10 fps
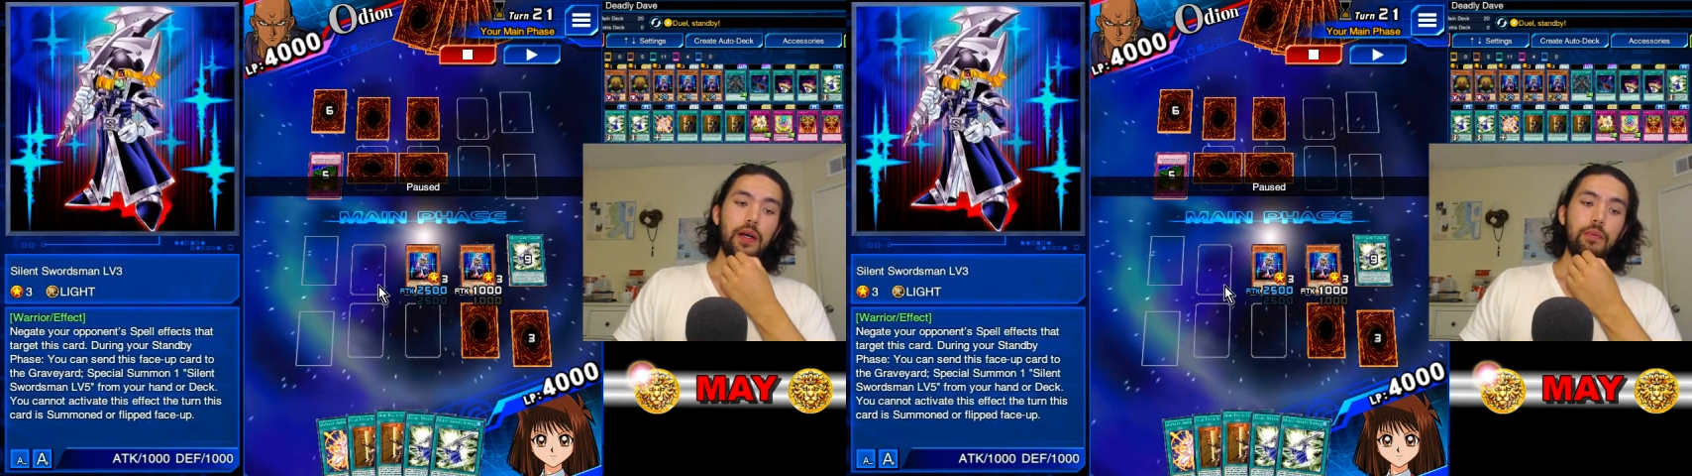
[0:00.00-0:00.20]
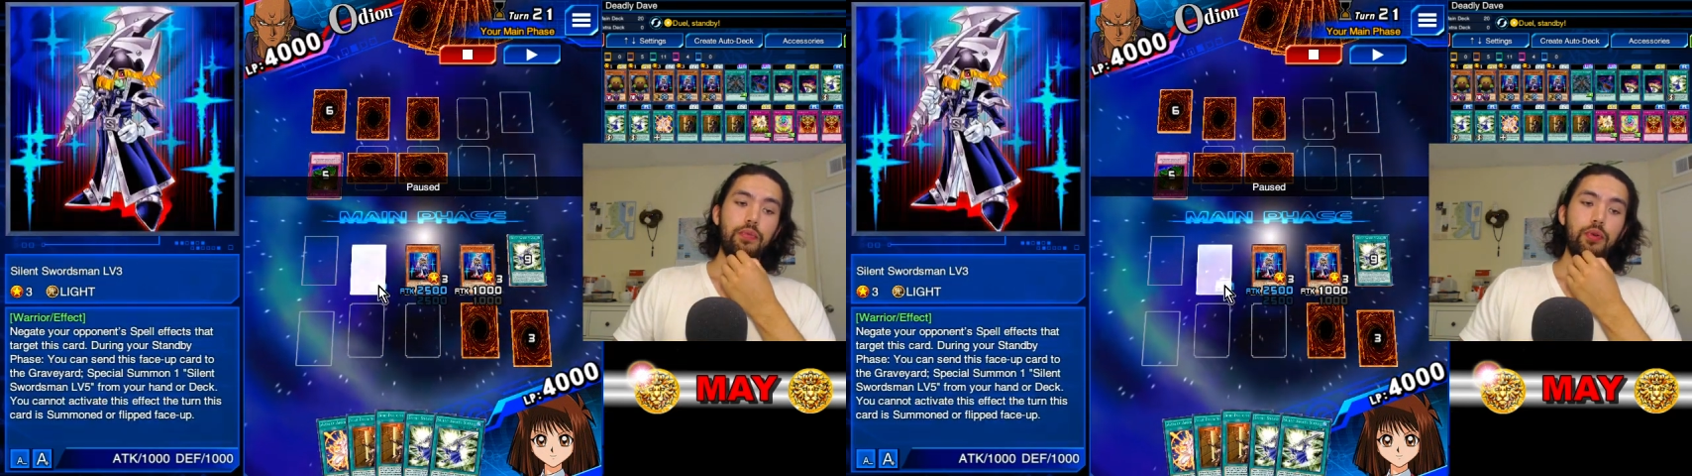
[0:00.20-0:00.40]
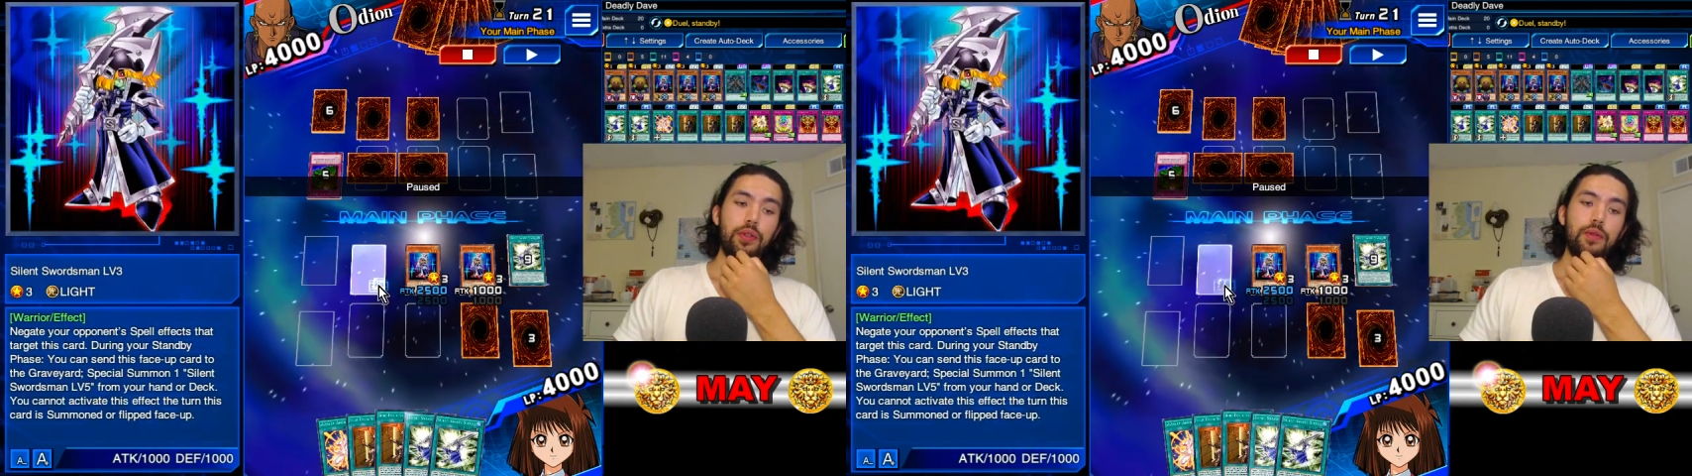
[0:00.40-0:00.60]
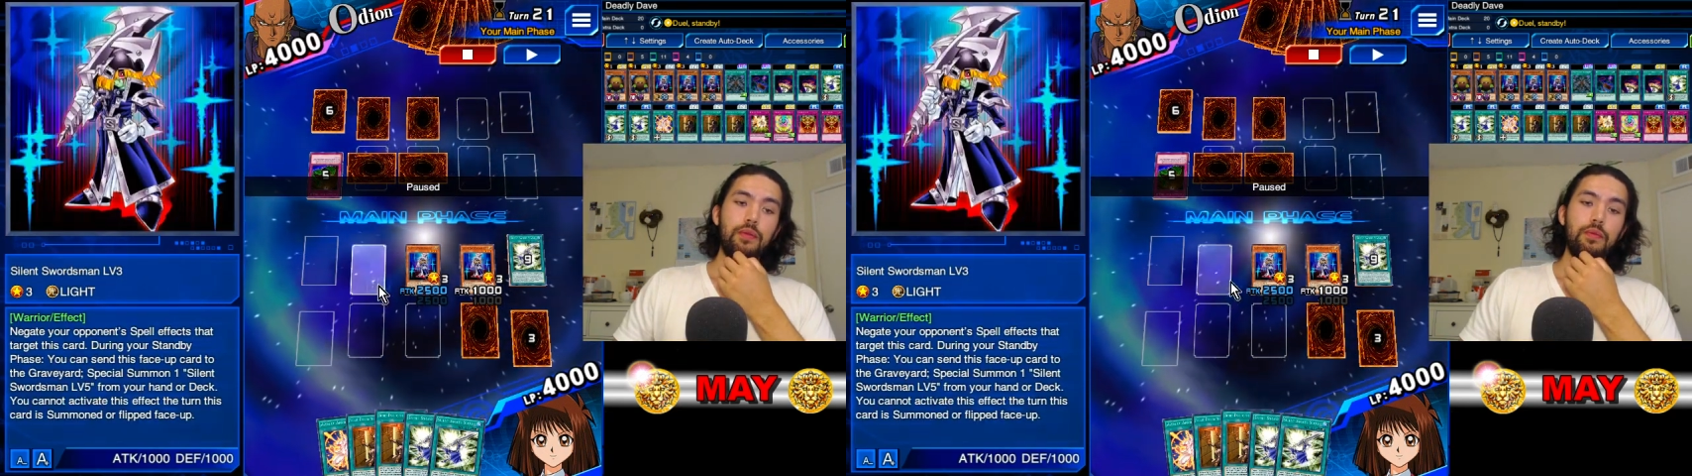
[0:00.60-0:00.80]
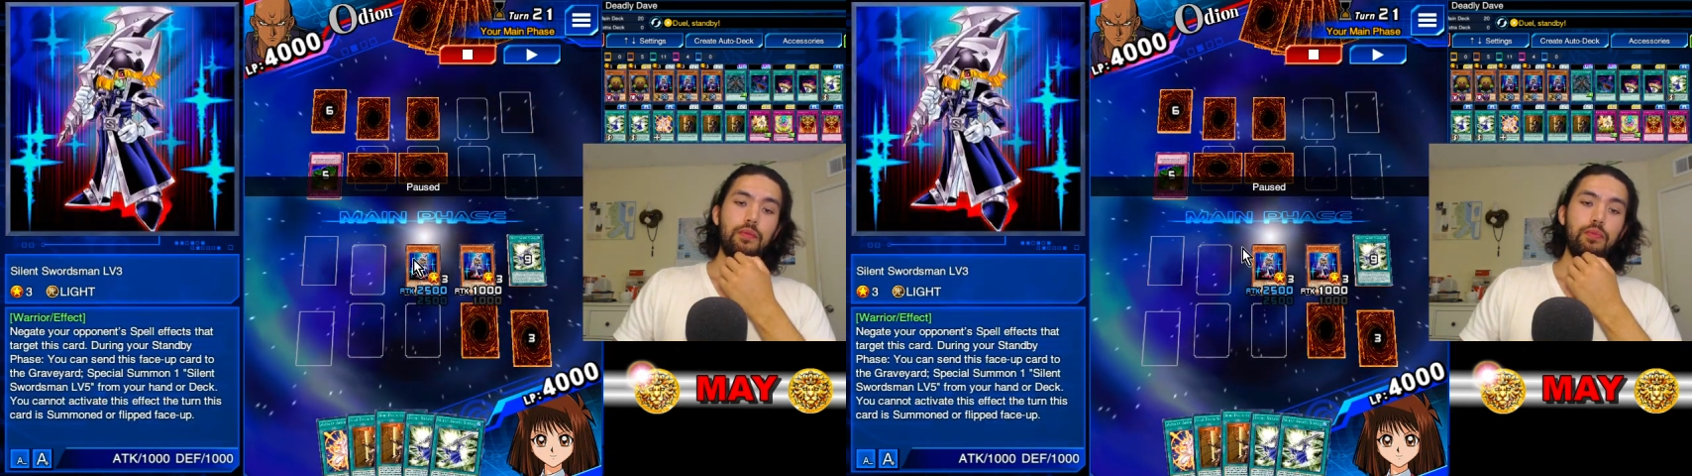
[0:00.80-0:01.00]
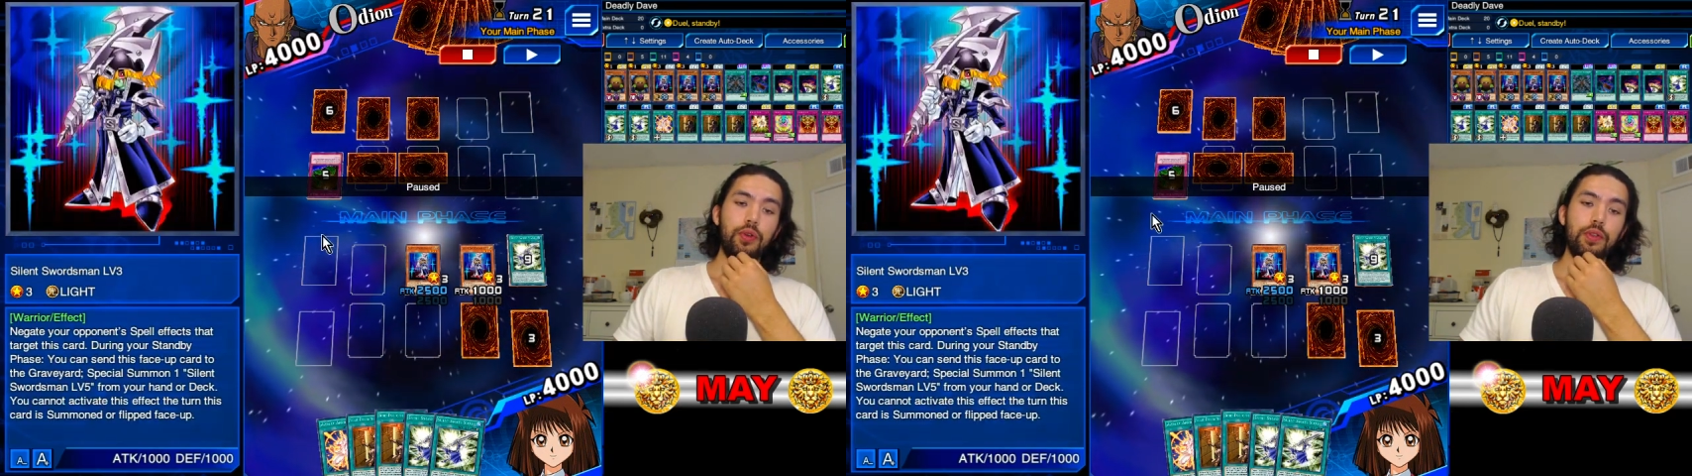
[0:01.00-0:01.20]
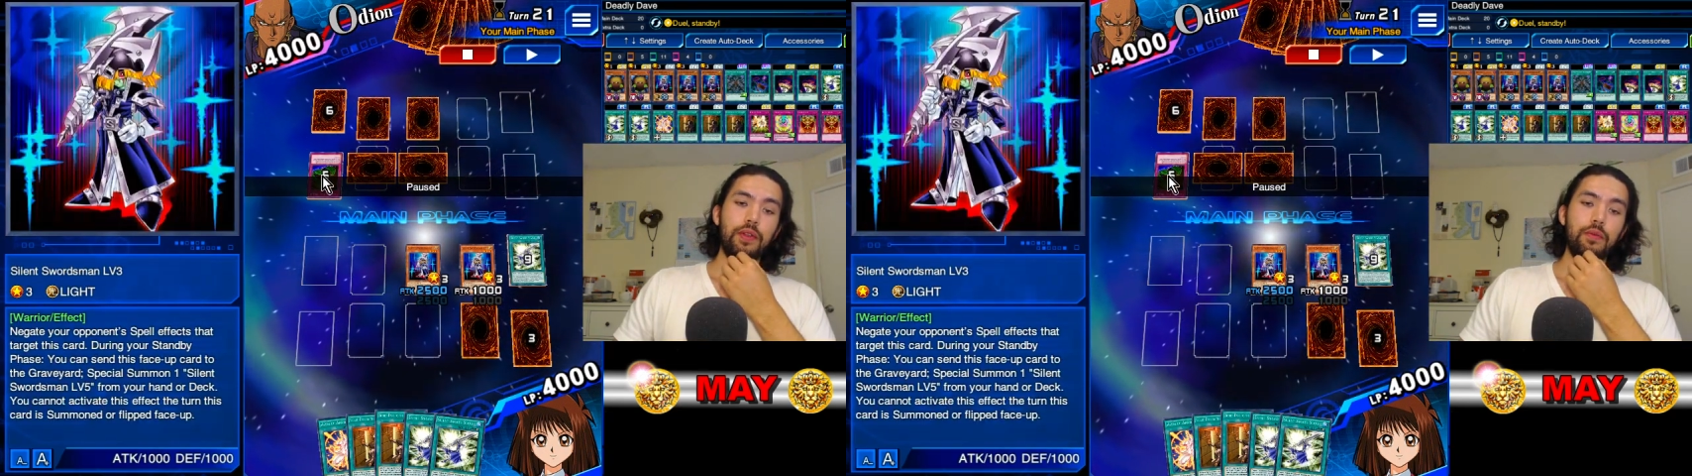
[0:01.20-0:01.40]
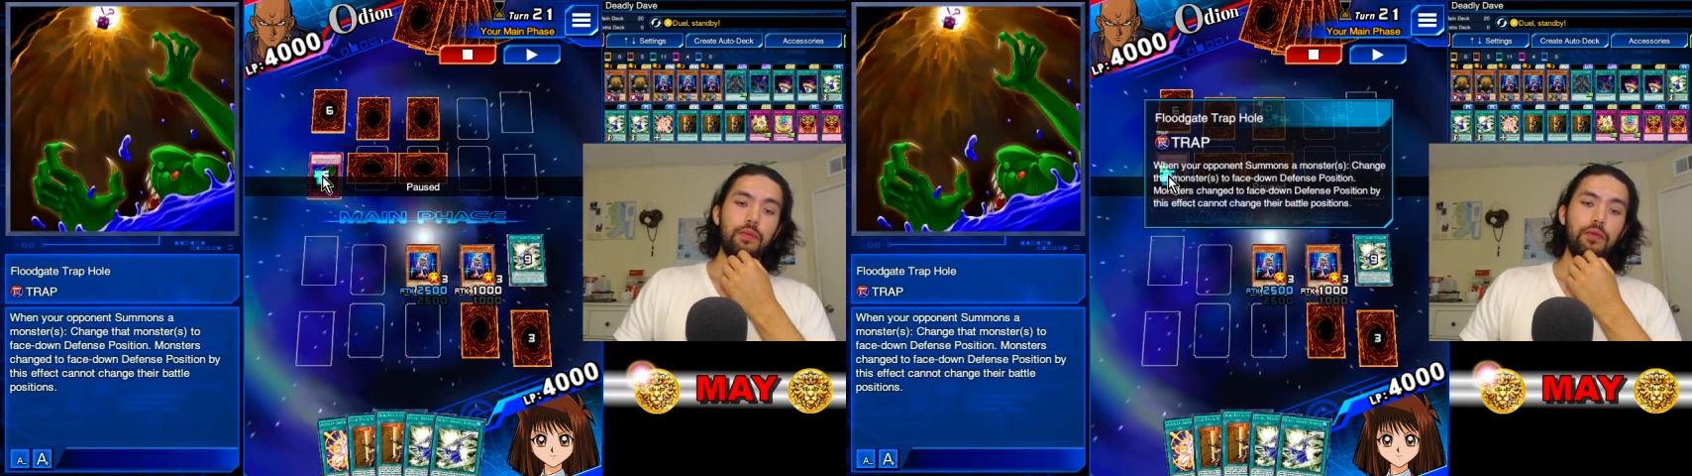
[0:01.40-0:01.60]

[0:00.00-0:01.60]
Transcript: put the